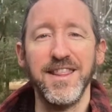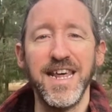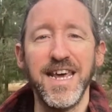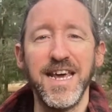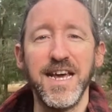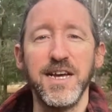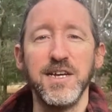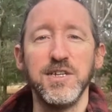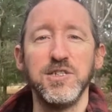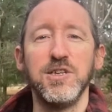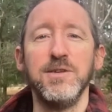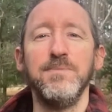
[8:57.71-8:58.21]

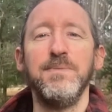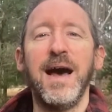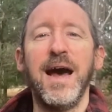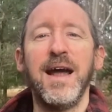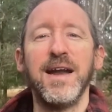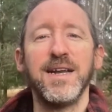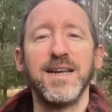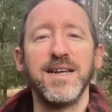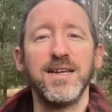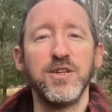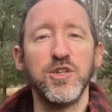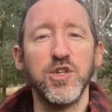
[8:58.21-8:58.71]
things
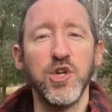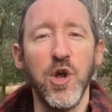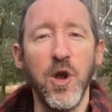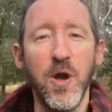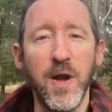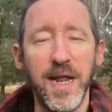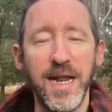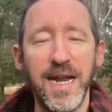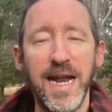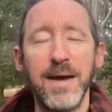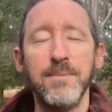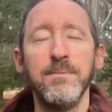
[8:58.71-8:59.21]
about
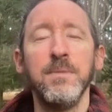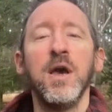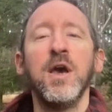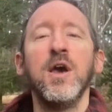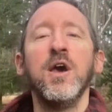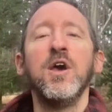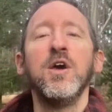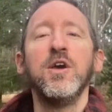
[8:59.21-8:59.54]
turning up,